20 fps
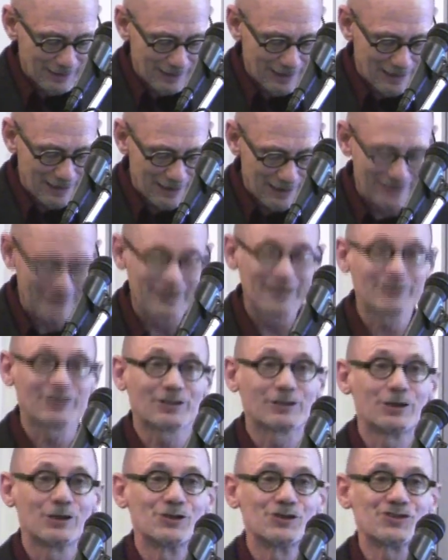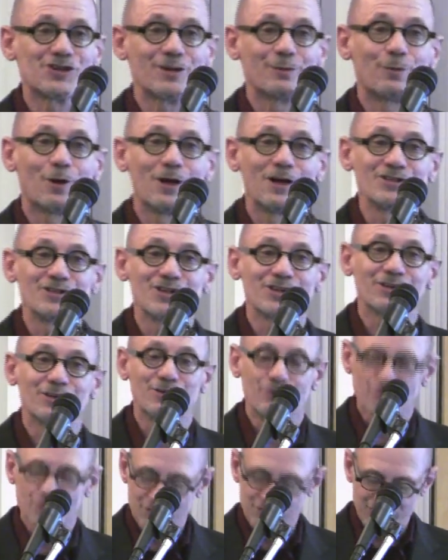I'd like to close on a project
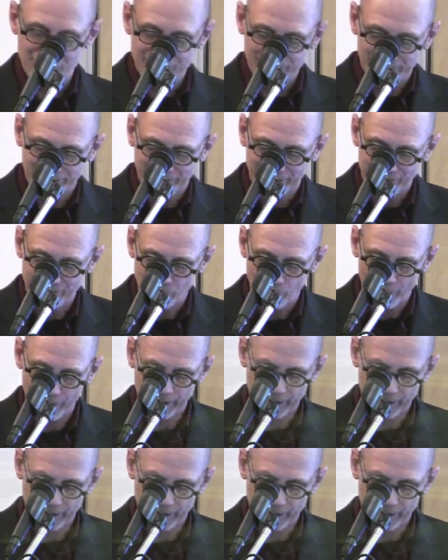in New Zealand